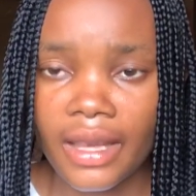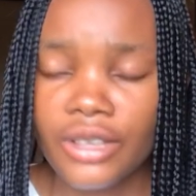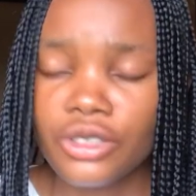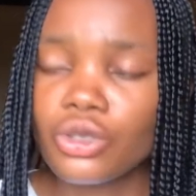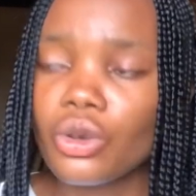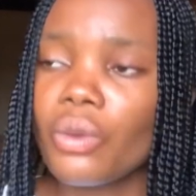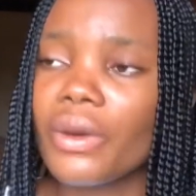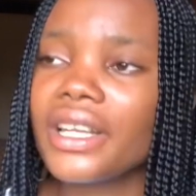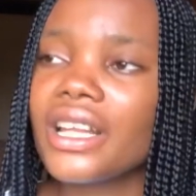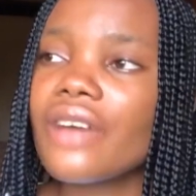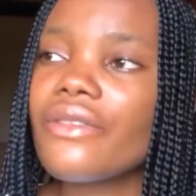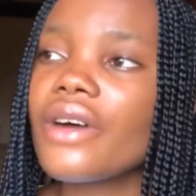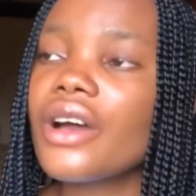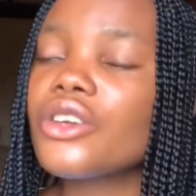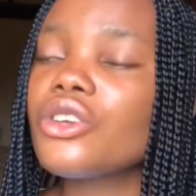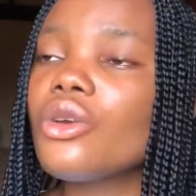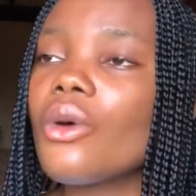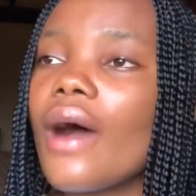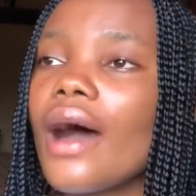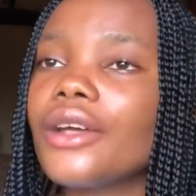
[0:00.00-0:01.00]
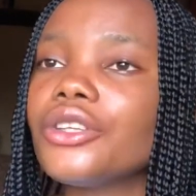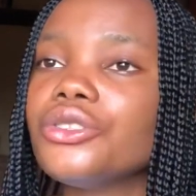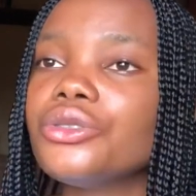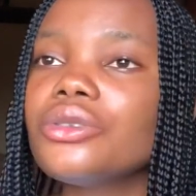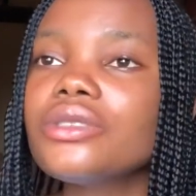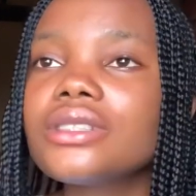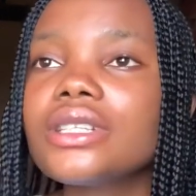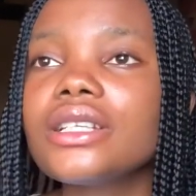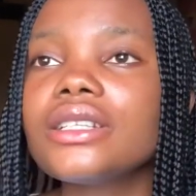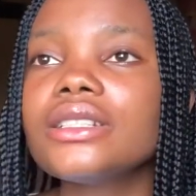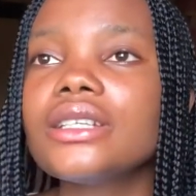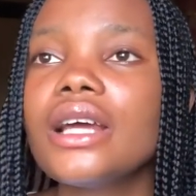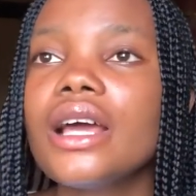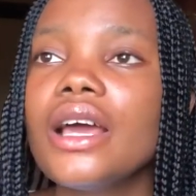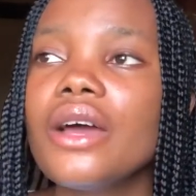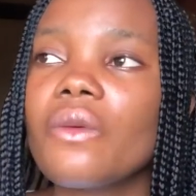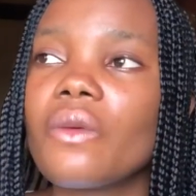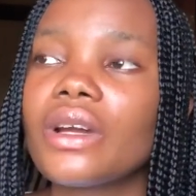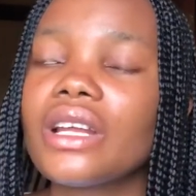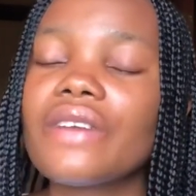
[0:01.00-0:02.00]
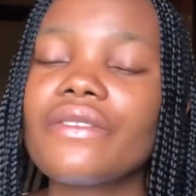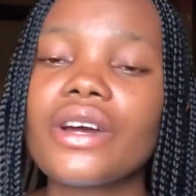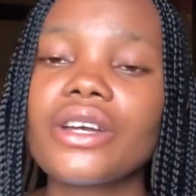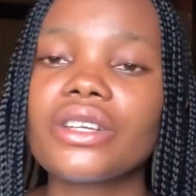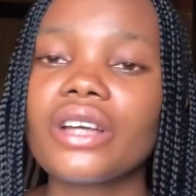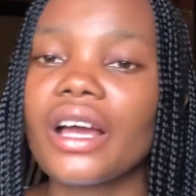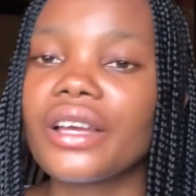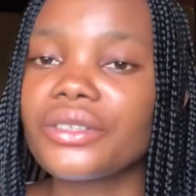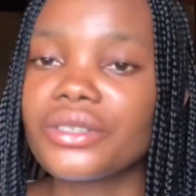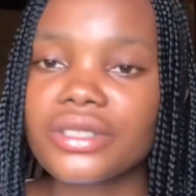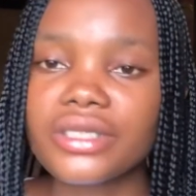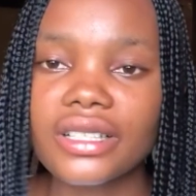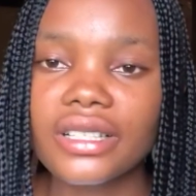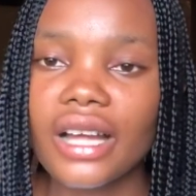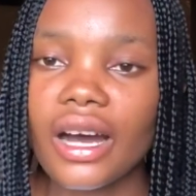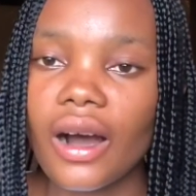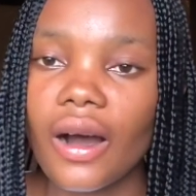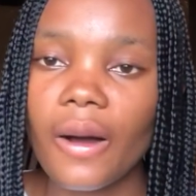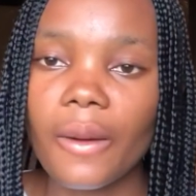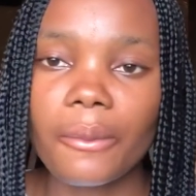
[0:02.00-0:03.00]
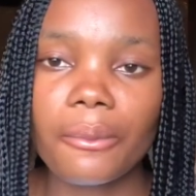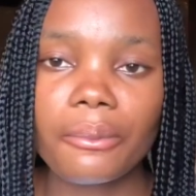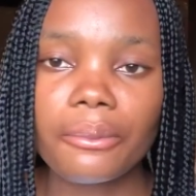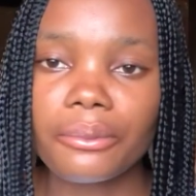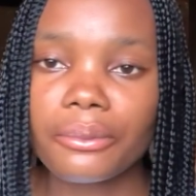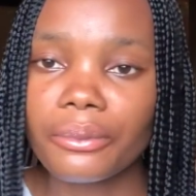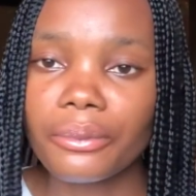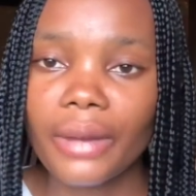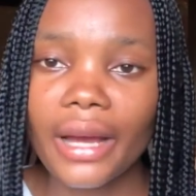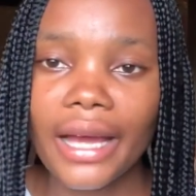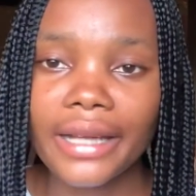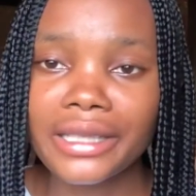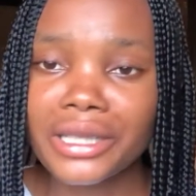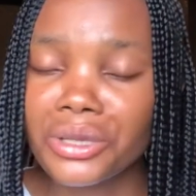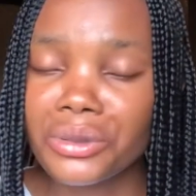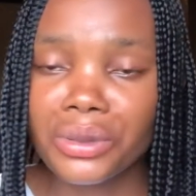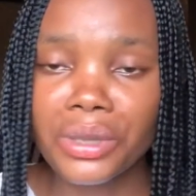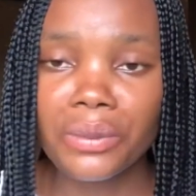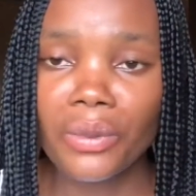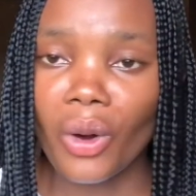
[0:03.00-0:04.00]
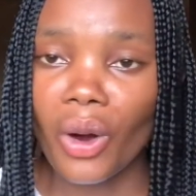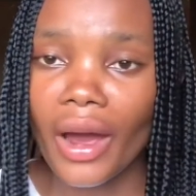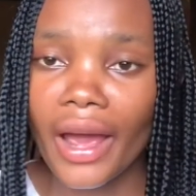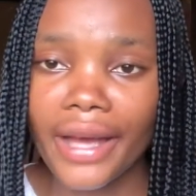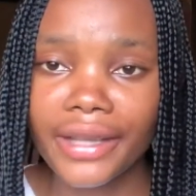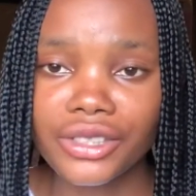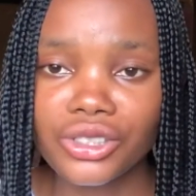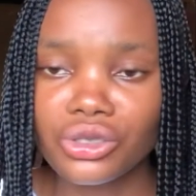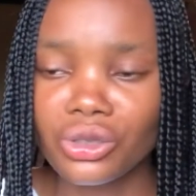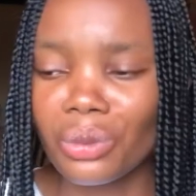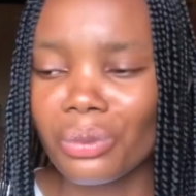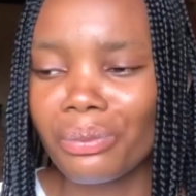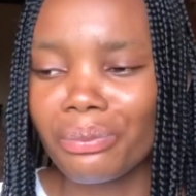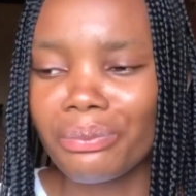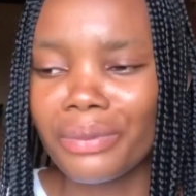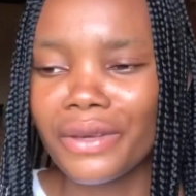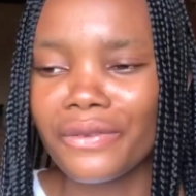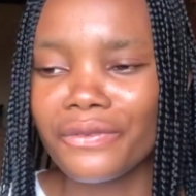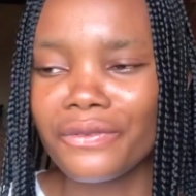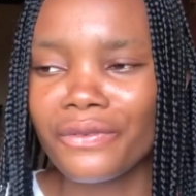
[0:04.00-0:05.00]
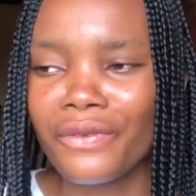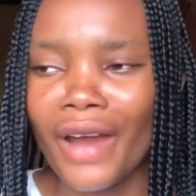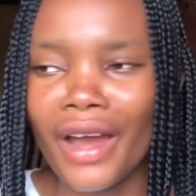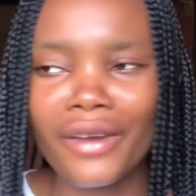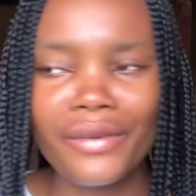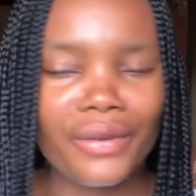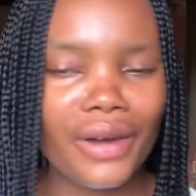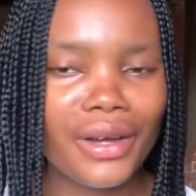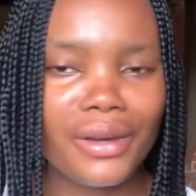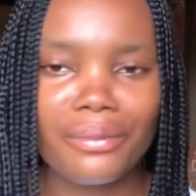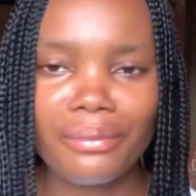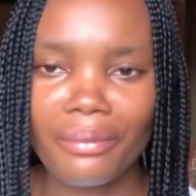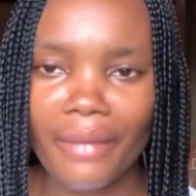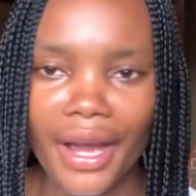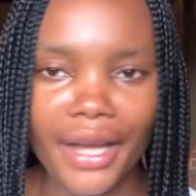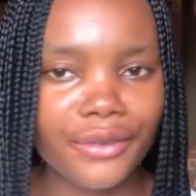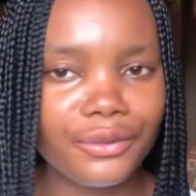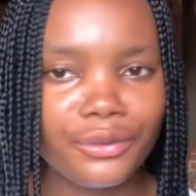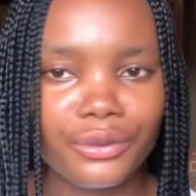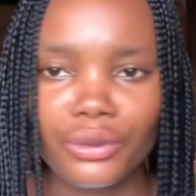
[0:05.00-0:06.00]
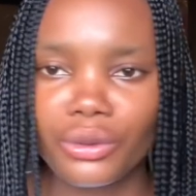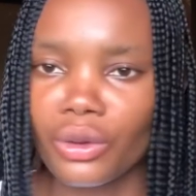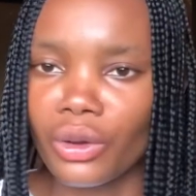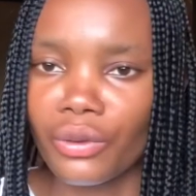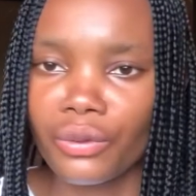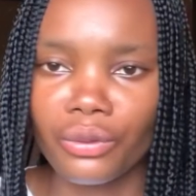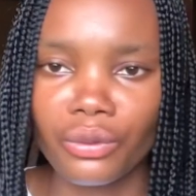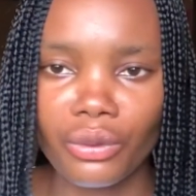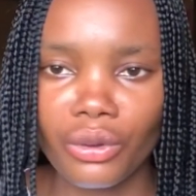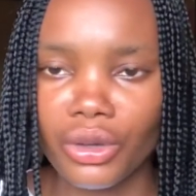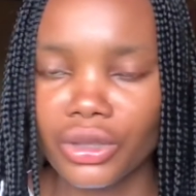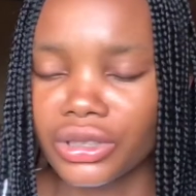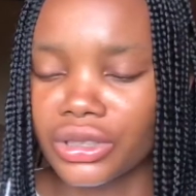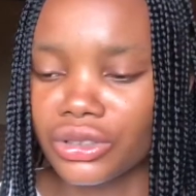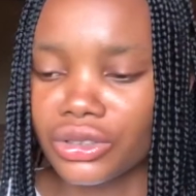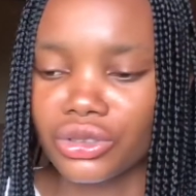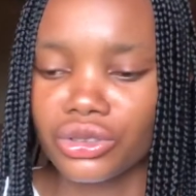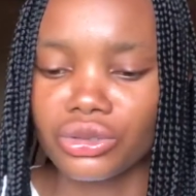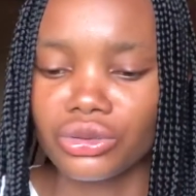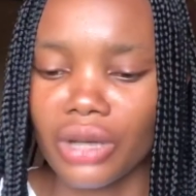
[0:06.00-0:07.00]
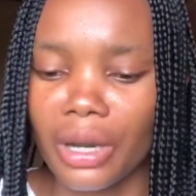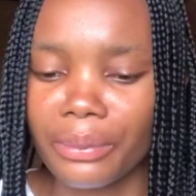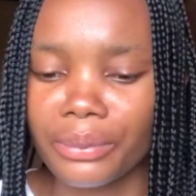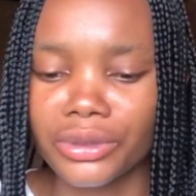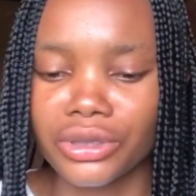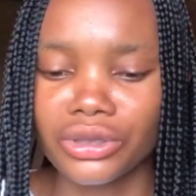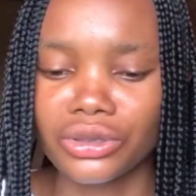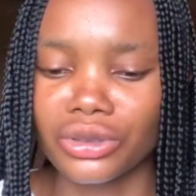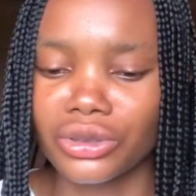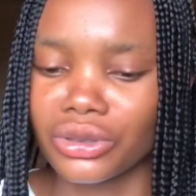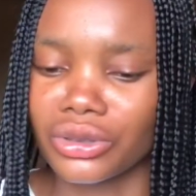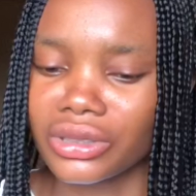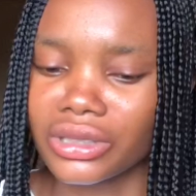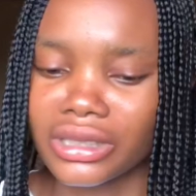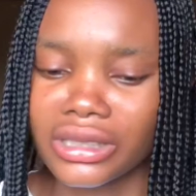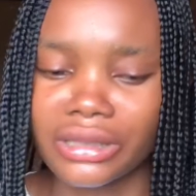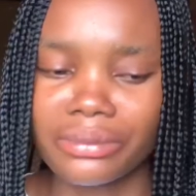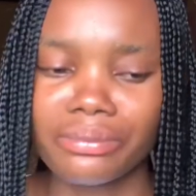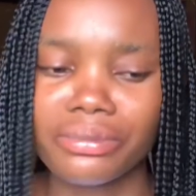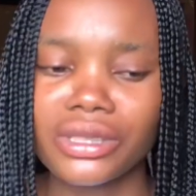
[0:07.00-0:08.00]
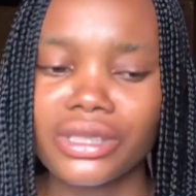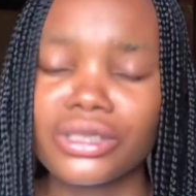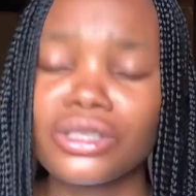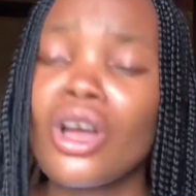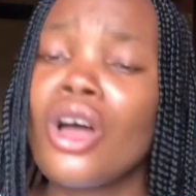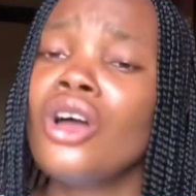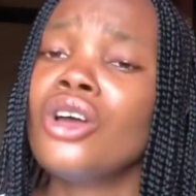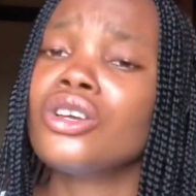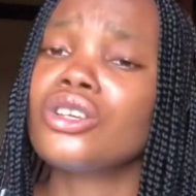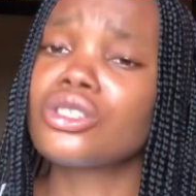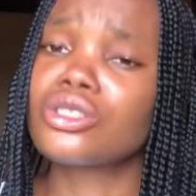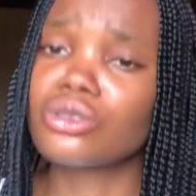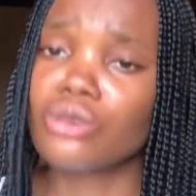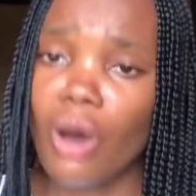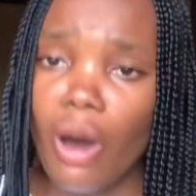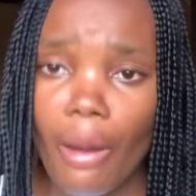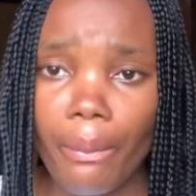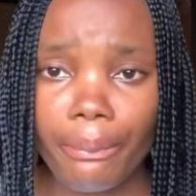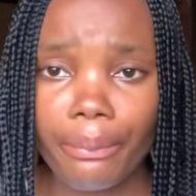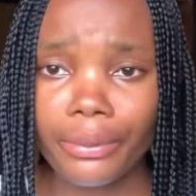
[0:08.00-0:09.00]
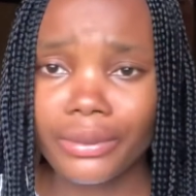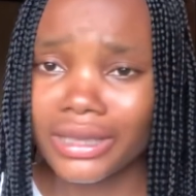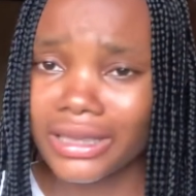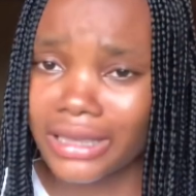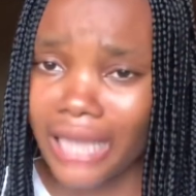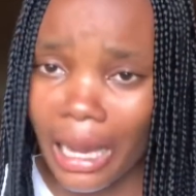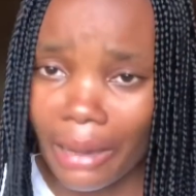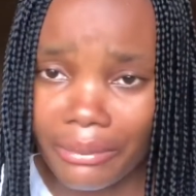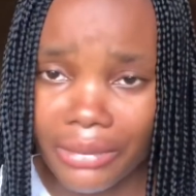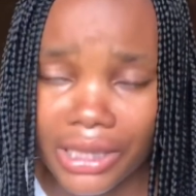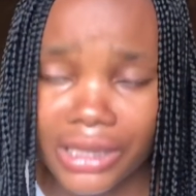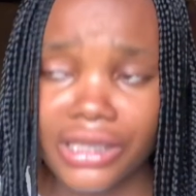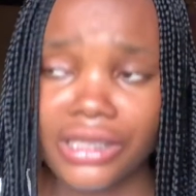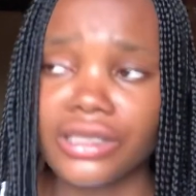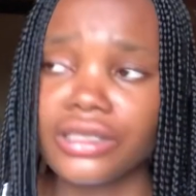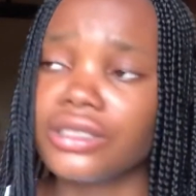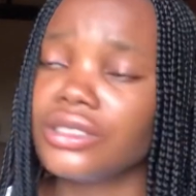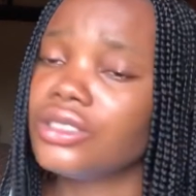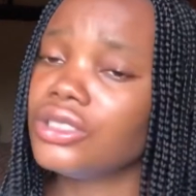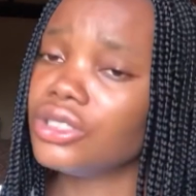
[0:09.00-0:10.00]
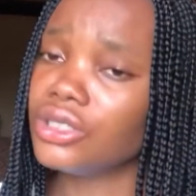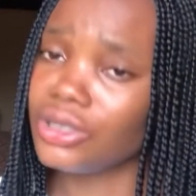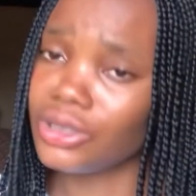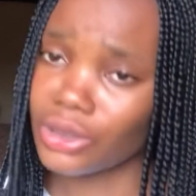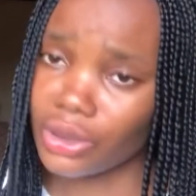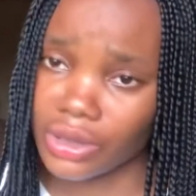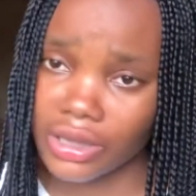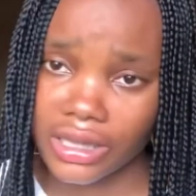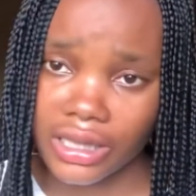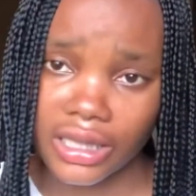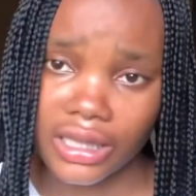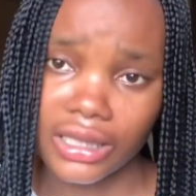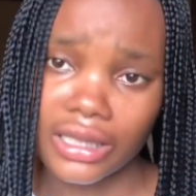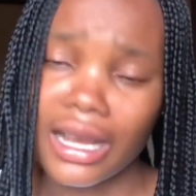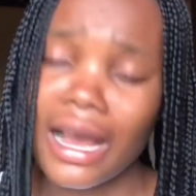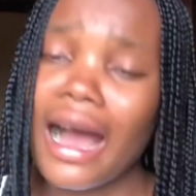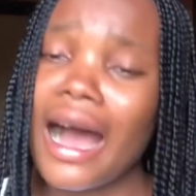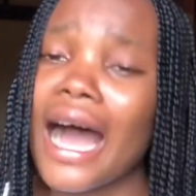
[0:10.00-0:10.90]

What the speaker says: So whenever you are using any cream or any soap, be very, very mindful of what you are putting on your skin. Please stop damaging your skin.